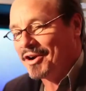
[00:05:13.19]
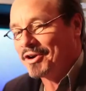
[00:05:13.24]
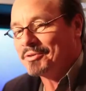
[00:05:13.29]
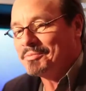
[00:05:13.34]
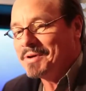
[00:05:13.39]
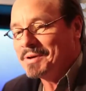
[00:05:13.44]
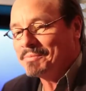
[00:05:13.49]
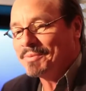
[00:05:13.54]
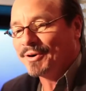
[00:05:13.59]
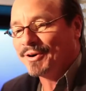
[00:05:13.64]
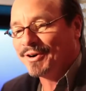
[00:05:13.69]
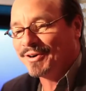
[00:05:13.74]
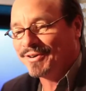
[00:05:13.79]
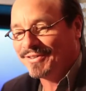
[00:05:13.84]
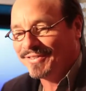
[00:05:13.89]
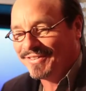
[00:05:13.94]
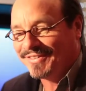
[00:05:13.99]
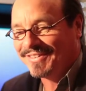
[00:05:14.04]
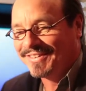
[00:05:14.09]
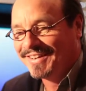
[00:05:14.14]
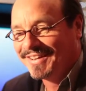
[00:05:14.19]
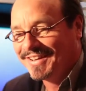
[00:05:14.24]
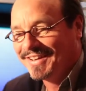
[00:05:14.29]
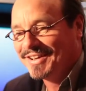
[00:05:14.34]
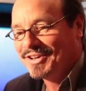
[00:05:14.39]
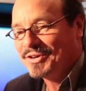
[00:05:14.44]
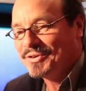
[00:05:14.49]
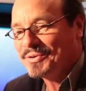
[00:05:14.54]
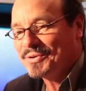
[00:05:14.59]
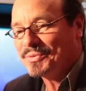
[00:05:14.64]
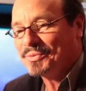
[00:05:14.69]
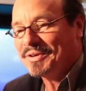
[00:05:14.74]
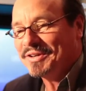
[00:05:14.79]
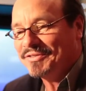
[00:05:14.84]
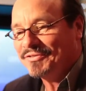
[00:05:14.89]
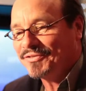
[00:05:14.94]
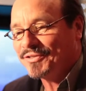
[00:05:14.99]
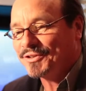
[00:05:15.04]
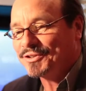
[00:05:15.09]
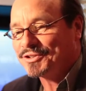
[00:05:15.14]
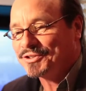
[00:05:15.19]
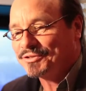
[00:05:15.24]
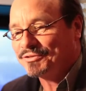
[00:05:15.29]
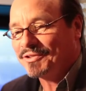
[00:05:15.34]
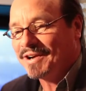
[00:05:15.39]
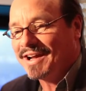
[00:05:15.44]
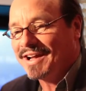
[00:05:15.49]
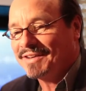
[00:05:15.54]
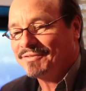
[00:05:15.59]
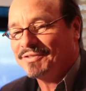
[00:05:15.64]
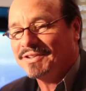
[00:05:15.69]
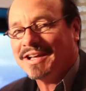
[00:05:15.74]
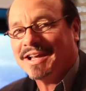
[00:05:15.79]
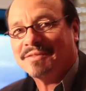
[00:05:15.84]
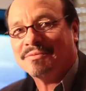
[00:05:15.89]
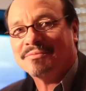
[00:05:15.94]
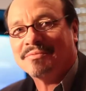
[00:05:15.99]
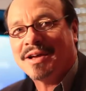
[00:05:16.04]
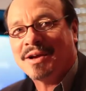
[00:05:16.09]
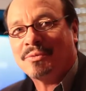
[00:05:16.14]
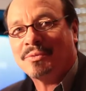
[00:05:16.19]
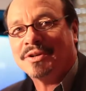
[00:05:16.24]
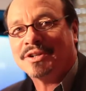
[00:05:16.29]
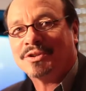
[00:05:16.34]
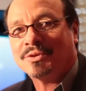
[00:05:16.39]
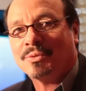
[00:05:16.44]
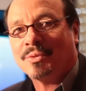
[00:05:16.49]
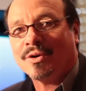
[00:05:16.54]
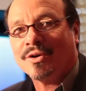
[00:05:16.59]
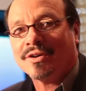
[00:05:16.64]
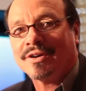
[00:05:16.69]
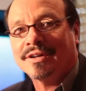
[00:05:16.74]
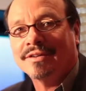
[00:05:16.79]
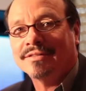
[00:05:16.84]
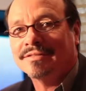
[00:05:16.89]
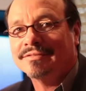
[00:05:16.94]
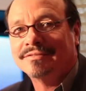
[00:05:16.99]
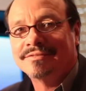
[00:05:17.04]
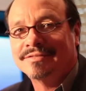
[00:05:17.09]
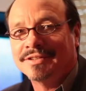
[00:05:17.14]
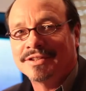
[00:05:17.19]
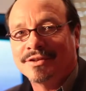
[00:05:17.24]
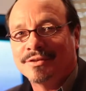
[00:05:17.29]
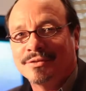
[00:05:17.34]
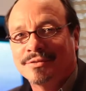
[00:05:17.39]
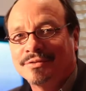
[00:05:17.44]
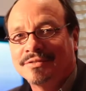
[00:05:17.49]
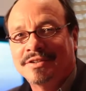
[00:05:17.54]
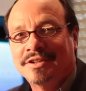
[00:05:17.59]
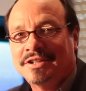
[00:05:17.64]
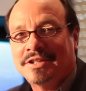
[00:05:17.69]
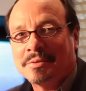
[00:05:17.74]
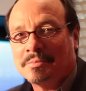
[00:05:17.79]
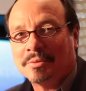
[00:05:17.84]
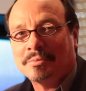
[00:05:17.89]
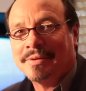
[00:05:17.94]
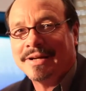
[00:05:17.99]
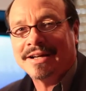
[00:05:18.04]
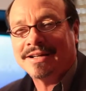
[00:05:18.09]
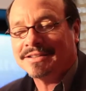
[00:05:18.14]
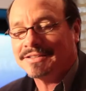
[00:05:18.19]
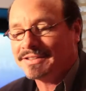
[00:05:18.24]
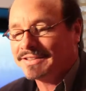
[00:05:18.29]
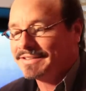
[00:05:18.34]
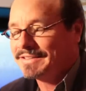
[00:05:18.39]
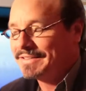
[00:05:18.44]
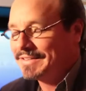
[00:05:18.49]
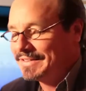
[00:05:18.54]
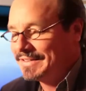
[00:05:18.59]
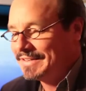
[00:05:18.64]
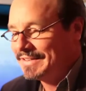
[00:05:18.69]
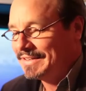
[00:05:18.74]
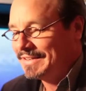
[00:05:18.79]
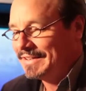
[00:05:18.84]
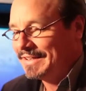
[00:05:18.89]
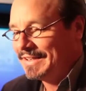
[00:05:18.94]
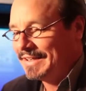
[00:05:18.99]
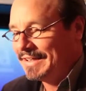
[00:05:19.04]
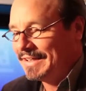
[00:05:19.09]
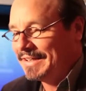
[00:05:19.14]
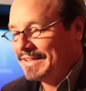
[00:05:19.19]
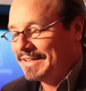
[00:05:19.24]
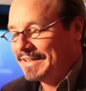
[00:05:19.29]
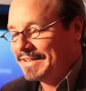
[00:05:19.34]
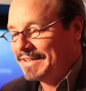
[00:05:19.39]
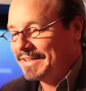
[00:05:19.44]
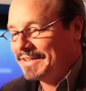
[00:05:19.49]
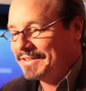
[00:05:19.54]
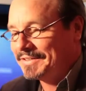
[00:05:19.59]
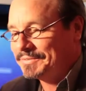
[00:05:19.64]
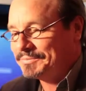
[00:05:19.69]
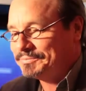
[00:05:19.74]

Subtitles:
I remember when we first arrived, and I went to work at the Temple Mount, and